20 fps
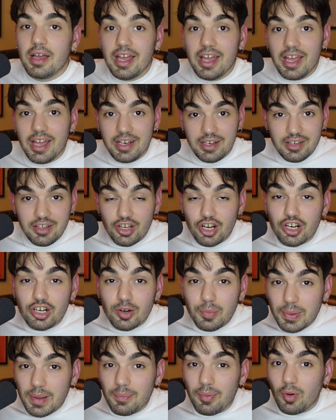And younger
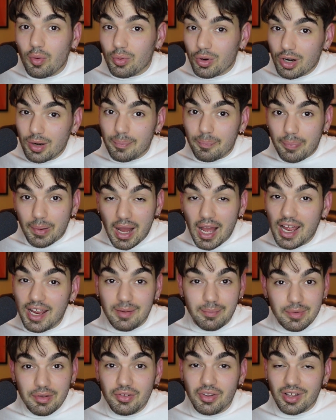people were
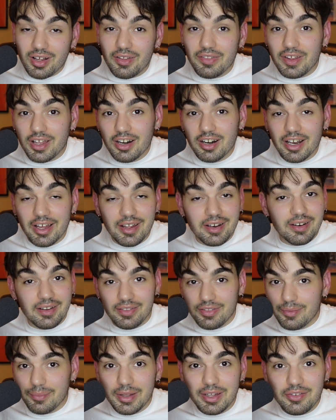buying music on the internet
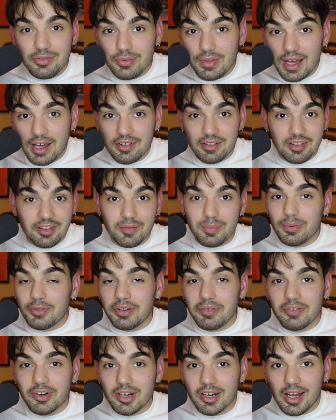in the mid-2000s,
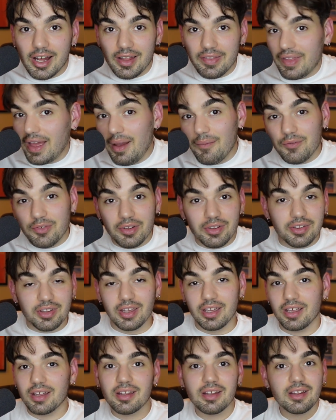believe it or not. That feels
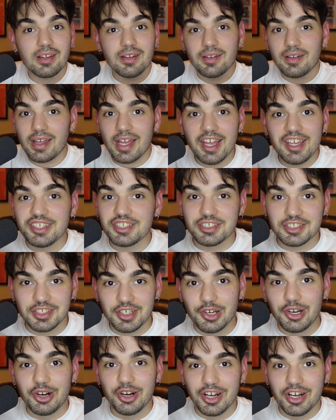like ages ago.